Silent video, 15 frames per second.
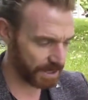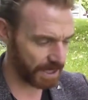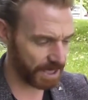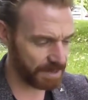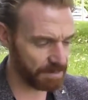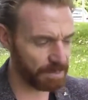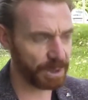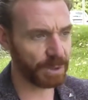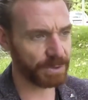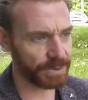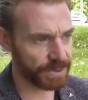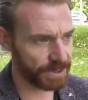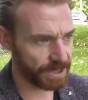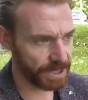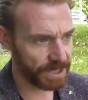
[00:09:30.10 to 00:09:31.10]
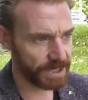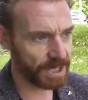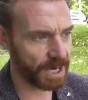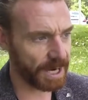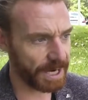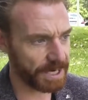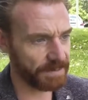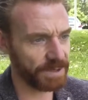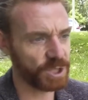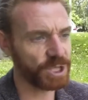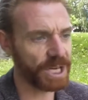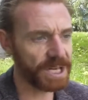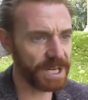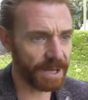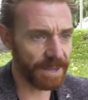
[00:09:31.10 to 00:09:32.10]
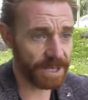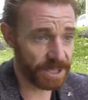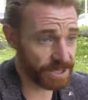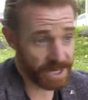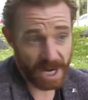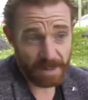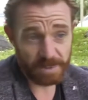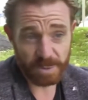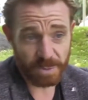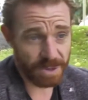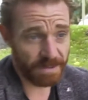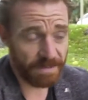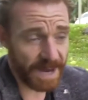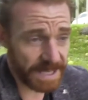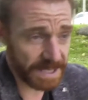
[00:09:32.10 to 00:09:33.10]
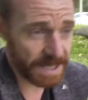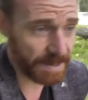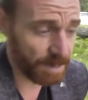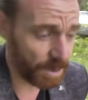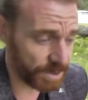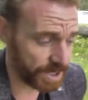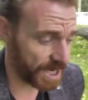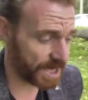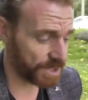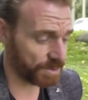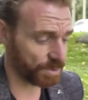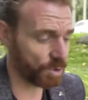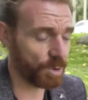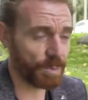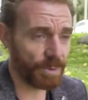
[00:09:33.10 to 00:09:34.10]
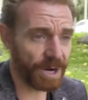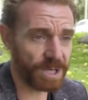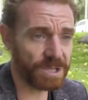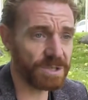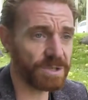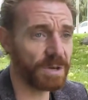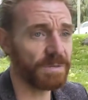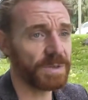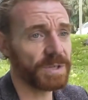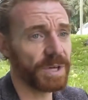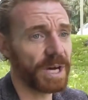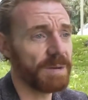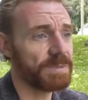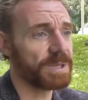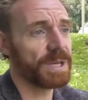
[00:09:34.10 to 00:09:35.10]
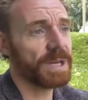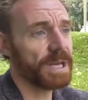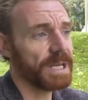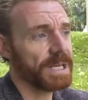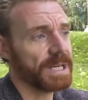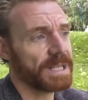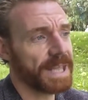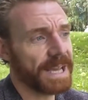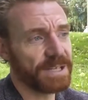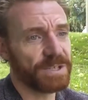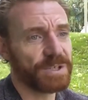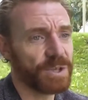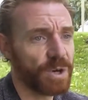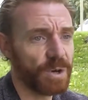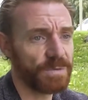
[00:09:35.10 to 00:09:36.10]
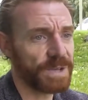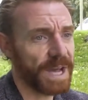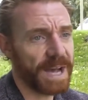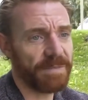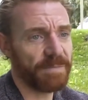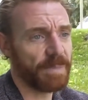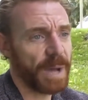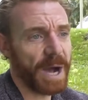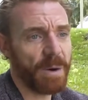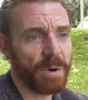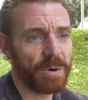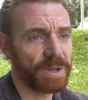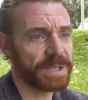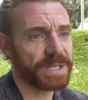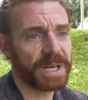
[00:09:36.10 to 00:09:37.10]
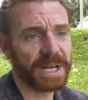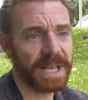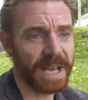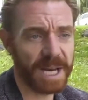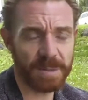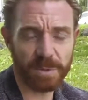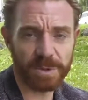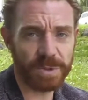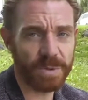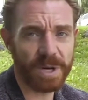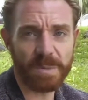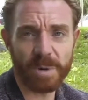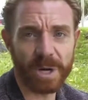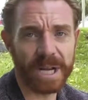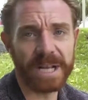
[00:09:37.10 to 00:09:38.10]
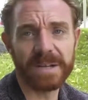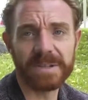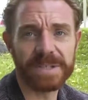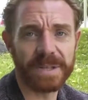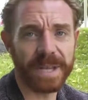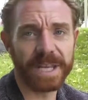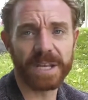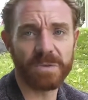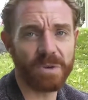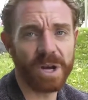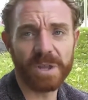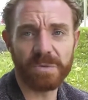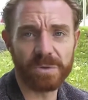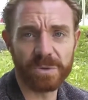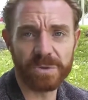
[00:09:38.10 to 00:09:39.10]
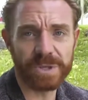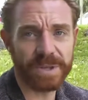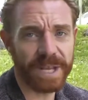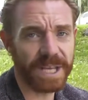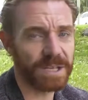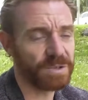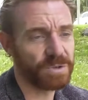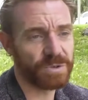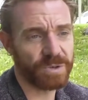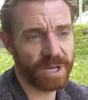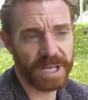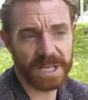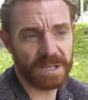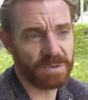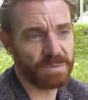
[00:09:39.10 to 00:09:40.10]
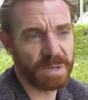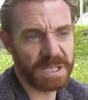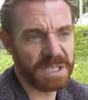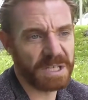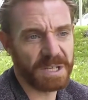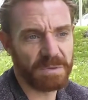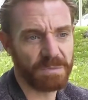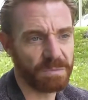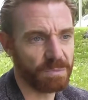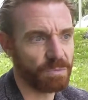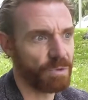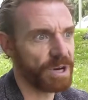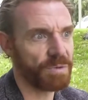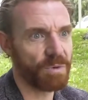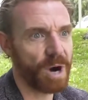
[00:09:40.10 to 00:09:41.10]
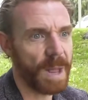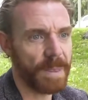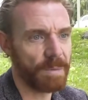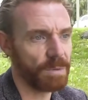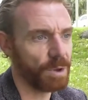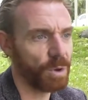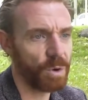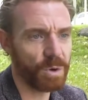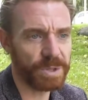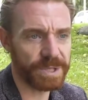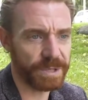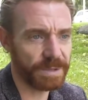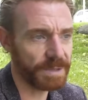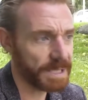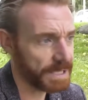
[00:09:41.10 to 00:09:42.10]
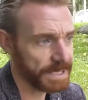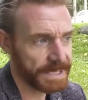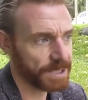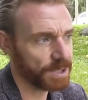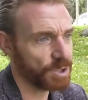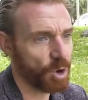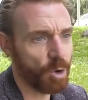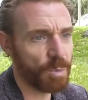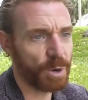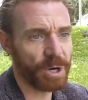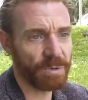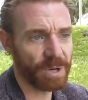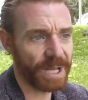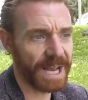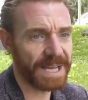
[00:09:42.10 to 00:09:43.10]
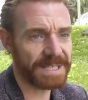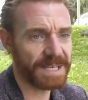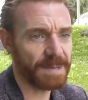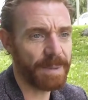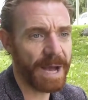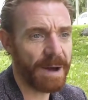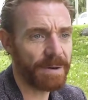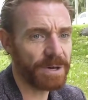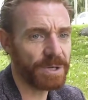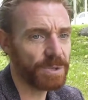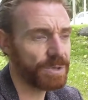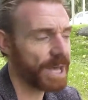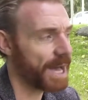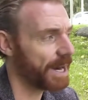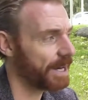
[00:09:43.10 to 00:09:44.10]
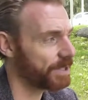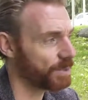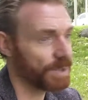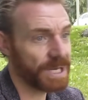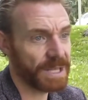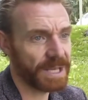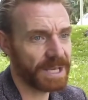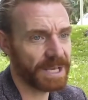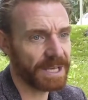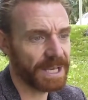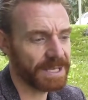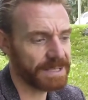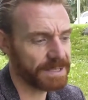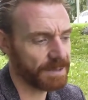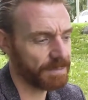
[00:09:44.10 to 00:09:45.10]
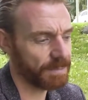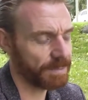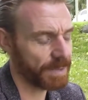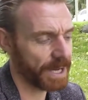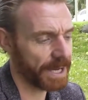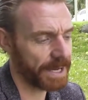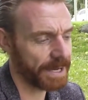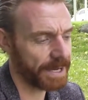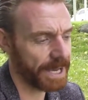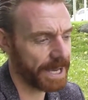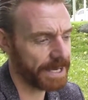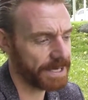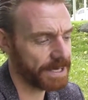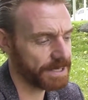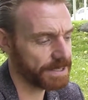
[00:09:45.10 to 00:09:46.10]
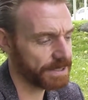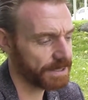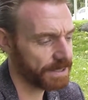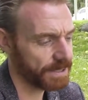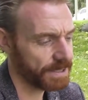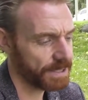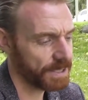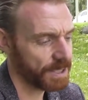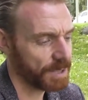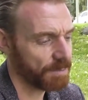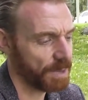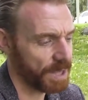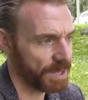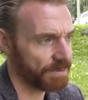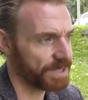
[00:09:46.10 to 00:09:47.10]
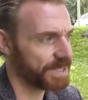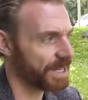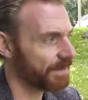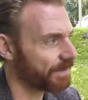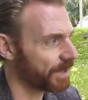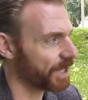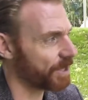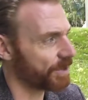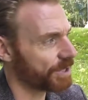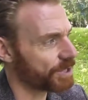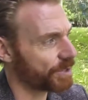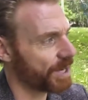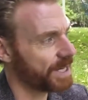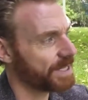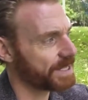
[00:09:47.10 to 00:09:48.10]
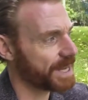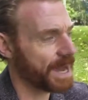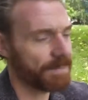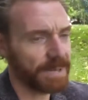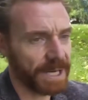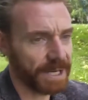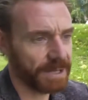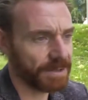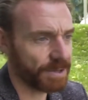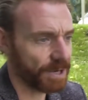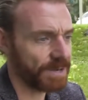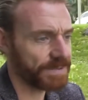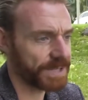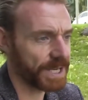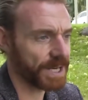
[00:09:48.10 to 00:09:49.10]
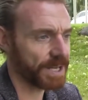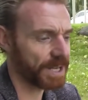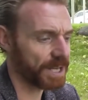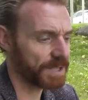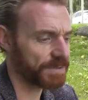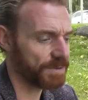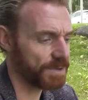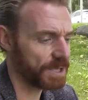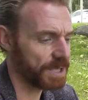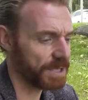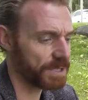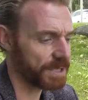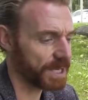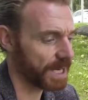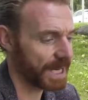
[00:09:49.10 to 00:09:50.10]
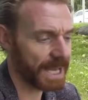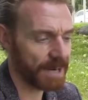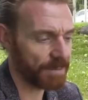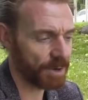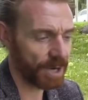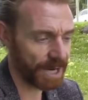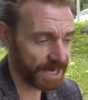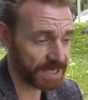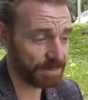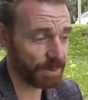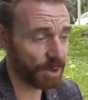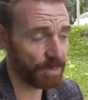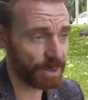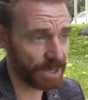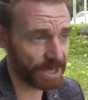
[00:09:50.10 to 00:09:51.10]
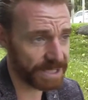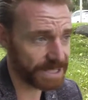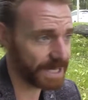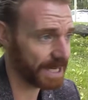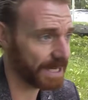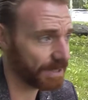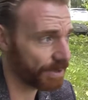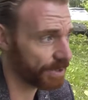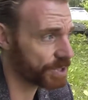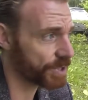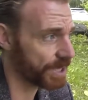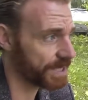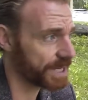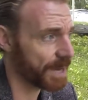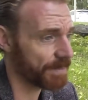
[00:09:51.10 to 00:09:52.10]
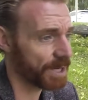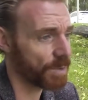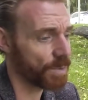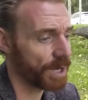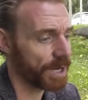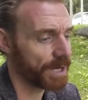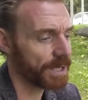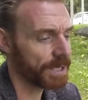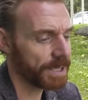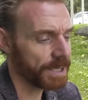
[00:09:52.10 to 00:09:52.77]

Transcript: inbuilt kind of agenda that just comes with the fact that they're multinational corporations oftentimes, that they deserve to have power that's unaccountable to anybody else, and they can write the rules and they can, they can basically rewrite the laws, and nobody really has any power to do that, do anything against them. Uh, and man, there is definitely a lot of trends happening that I've seen in the last few years, and yet again, I'm not an expert, but I see a lot of trends happening where